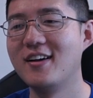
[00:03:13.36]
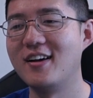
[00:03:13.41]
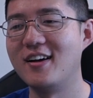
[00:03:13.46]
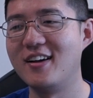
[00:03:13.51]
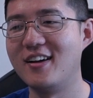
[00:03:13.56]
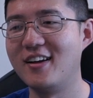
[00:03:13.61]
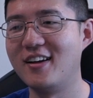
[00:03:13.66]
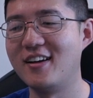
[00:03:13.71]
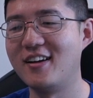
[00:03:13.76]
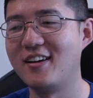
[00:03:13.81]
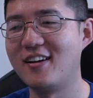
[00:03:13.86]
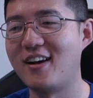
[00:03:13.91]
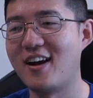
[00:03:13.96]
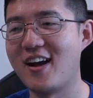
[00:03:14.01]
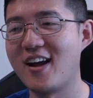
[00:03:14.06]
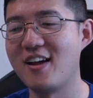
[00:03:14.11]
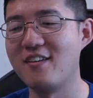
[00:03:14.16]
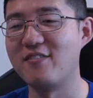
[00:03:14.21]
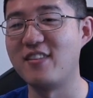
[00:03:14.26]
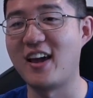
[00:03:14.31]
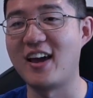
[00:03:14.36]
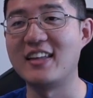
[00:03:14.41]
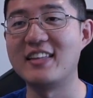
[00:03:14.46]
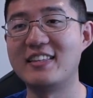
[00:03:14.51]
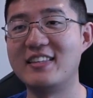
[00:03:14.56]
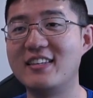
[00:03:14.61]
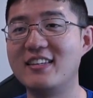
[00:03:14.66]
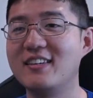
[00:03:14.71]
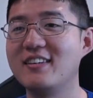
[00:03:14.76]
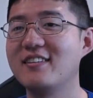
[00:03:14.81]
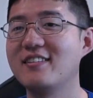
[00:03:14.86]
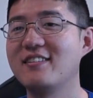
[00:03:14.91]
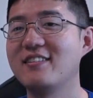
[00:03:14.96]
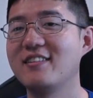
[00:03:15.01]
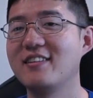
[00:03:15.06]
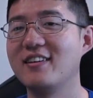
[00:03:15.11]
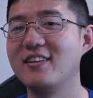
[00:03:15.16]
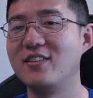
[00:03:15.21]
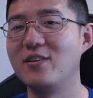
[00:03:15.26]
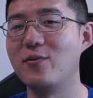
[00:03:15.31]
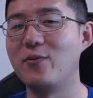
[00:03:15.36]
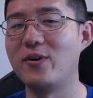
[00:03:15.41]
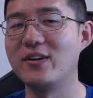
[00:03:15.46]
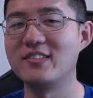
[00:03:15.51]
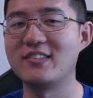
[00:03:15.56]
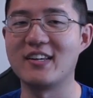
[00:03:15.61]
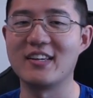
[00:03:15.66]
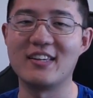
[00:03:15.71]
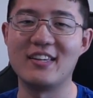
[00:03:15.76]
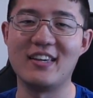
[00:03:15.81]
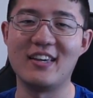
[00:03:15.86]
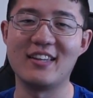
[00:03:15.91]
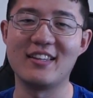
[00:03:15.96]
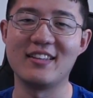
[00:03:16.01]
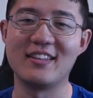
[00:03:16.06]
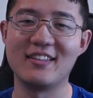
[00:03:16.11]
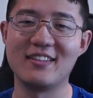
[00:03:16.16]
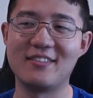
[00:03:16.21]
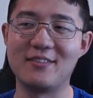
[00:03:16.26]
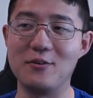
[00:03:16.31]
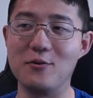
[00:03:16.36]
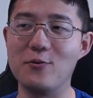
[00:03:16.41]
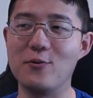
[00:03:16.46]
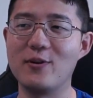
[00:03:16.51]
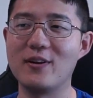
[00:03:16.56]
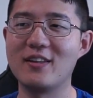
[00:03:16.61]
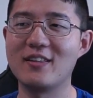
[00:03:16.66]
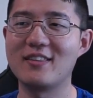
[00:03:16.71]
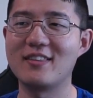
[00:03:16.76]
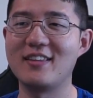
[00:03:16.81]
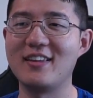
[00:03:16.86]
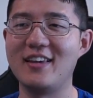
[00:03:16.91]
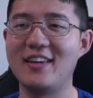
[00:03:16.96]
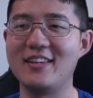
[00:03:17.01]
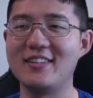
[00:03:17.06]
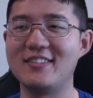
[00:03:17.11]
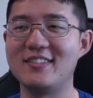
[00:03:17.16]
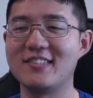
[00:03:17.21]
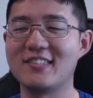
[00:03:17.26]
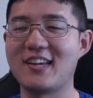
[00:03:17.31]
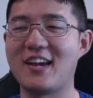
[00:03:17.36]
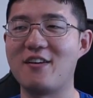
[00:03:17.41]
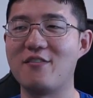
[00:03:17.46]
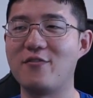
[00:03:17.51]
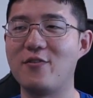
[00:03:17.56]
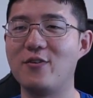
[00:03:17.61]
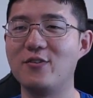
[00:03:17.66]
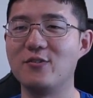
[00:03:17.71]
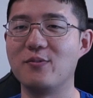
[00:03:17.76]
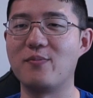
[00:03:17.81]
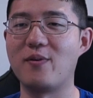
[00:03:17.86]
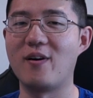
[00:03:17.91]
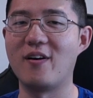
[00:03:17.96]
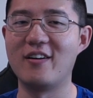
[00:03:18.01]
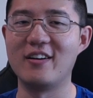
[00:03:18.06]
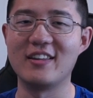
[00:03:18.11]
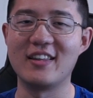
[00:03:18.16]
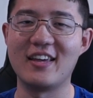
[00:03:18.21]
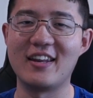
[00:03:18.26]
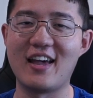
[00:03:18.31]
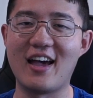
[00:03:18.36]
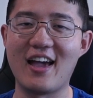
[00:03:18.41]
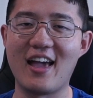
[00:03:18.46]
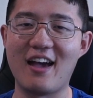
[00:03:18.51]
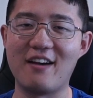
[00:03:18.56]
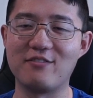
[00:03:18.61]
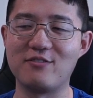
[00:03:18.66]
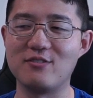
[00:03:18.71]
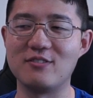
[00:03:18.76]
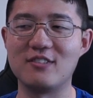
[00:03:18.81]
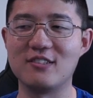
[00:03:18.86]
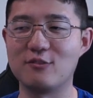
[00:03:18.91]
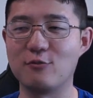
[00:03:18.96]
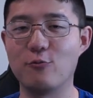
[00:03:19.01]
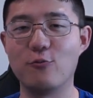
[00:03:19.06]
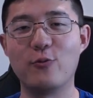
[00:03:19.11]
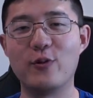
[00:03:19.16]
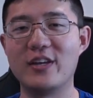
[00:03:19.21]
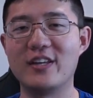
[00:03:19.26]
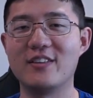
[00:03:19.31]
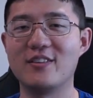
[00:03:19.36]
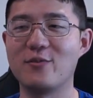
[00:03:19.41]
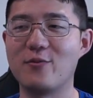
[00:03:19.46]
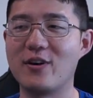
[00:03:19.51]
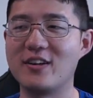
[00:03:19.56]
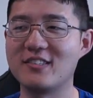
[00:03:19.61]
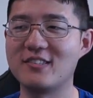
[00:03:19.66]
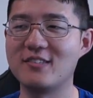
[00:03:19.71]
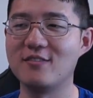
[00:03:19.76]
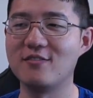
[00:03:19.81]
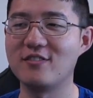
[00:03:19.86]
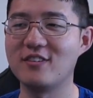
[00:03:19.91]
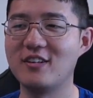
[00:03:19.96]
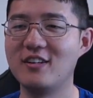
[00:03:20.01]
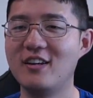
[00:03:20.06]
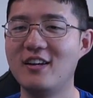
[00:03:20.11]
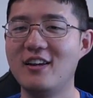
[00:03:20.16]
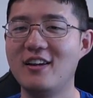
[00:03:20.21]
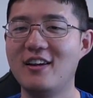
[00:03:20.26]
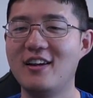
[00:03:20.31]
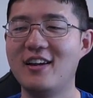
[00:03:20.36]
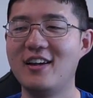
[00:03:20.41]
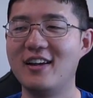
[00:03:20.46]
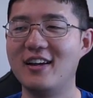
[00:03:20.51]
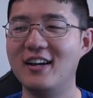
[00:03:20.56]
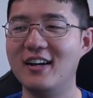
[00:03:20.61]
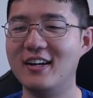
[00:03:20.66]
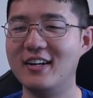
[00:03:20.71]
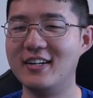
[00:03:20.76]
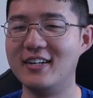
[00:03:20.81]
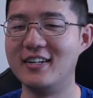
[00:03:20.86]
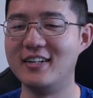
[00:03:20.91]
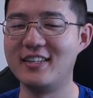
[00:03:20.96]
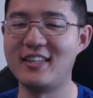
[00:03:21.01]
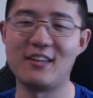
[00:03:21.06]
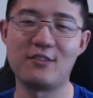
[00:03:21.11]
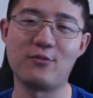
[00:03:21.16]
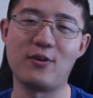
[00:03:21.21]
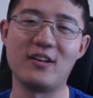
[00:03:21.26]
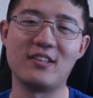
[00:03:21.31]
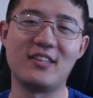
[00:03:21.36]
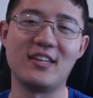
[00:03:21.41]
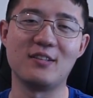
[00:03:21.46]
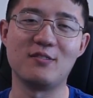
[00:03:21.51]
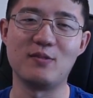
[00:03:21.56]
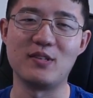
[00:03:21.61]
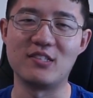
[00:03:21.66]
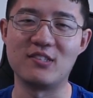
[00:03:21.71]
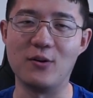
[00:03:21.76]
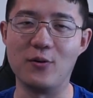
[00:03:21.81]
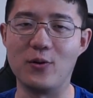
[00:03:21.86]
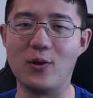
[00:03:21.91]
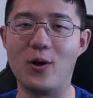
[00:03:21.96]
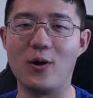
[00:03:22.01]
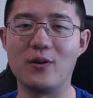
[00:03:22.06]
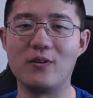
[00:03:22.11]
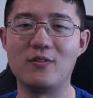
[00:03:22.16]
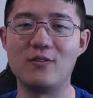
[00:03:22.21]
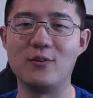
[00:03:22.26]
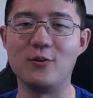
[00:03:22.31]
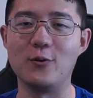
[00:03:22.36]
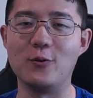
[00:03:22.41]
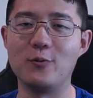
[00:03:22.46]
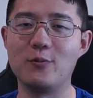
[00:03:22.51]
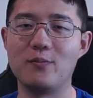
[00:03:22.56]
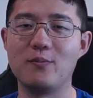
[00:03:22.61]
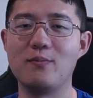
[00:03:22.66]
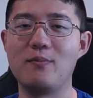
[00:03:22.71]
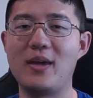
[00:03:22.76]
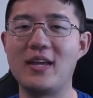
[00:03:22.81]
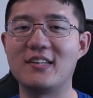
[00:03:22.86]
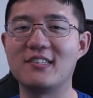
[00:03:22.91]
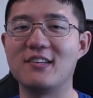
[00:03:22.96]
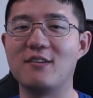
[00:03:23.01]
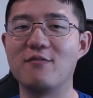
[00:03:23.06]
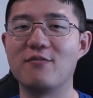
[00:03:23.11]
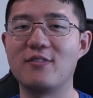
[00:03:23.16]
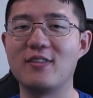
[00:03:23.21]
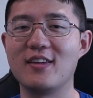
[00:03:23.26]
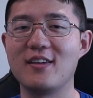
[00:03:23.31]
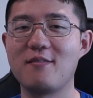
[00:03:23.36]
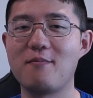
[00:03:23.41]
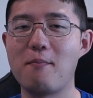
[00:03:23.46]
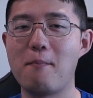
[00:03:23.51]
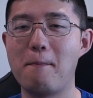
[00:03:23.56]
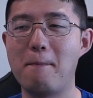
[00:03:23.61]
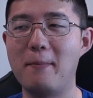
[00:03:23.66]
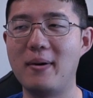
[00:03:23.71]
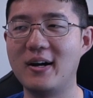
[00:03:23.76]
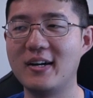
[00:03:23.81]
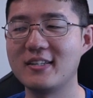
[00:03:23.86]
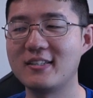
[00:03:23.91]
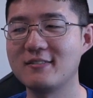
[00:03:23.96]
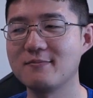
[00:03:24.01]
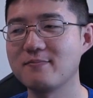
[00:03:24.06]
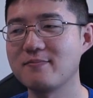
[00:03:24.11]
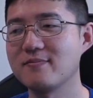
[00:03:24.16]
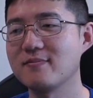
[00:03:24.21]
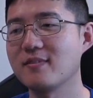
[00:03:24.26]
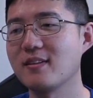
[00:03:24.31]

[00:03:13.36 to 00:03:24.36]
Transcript: I have an idea, and then once I get to it, it just kind of falls apart and I have to just wing the rest of it. And that's why it takes me so long to make something. But